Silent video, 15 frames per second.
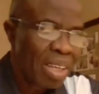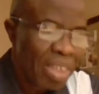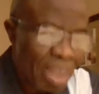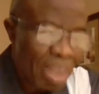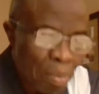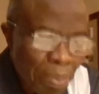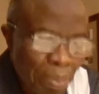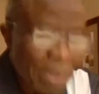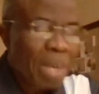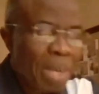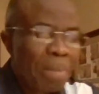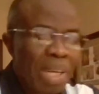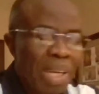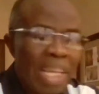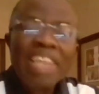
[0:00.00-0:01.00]
The
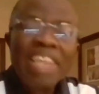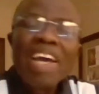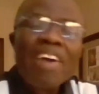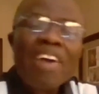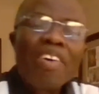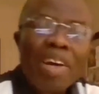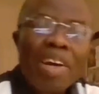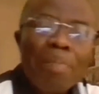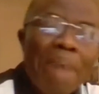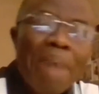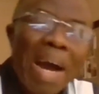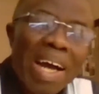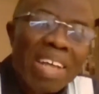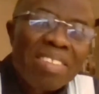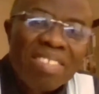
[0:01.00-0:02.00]
Pre-millennial
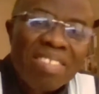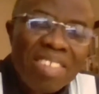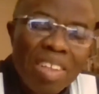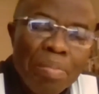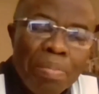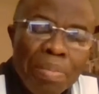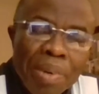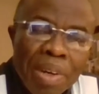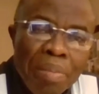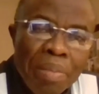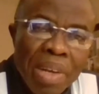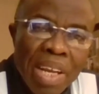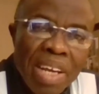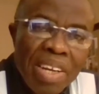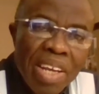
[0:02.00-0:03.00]
Reapers, the
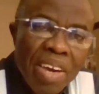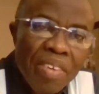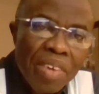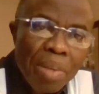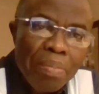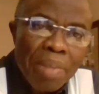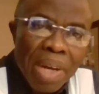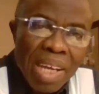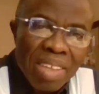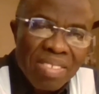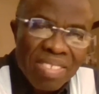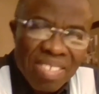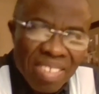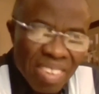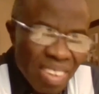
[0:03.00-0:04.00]
Pre-millennial
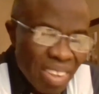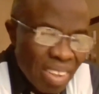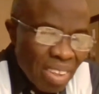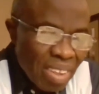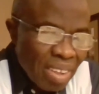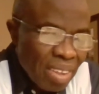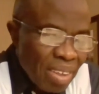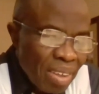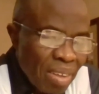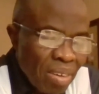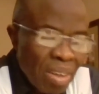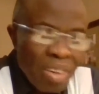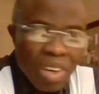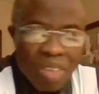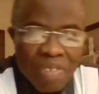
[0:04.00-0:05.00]
Reapers,
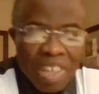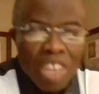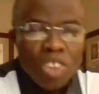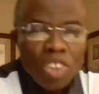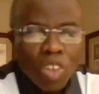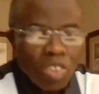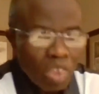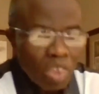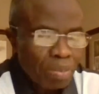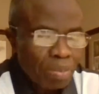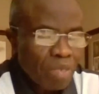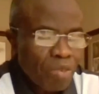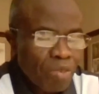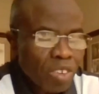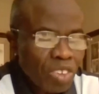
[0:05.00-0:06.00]
Revelation
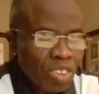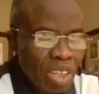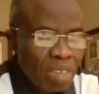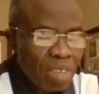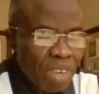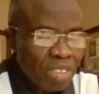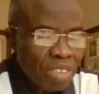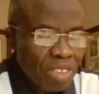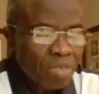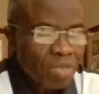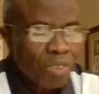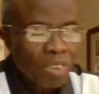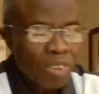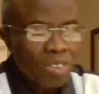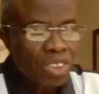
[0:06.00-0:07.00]
chapter fourteen, verses
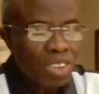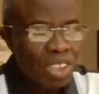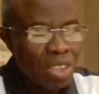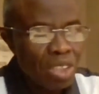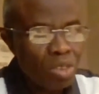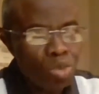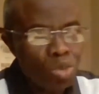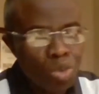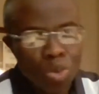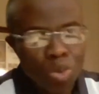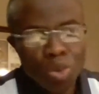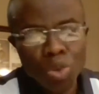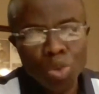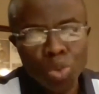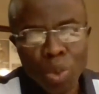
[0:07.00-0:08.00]
fourteen
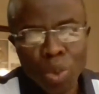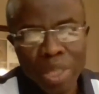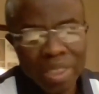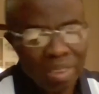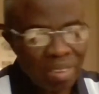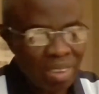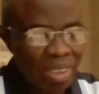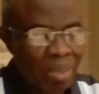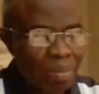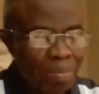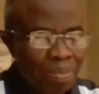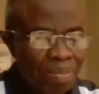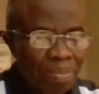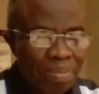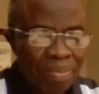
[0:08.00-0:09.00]
through twenty.
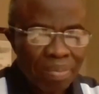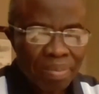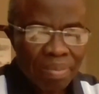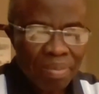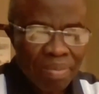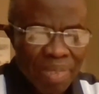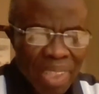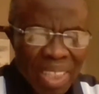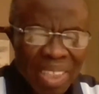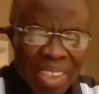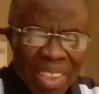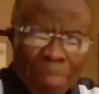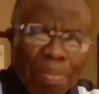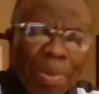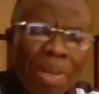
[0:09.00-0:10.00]

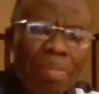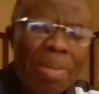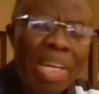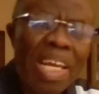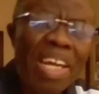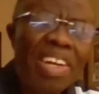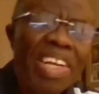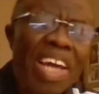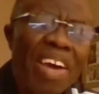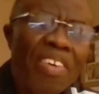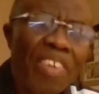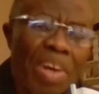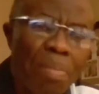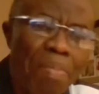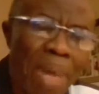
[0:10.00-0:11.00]
The
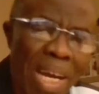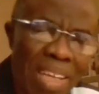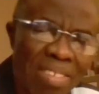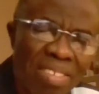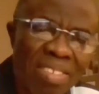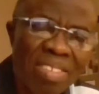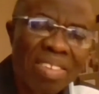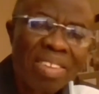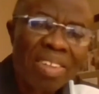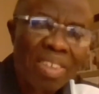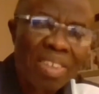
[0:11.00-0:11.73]
Pre-millennial Reapers.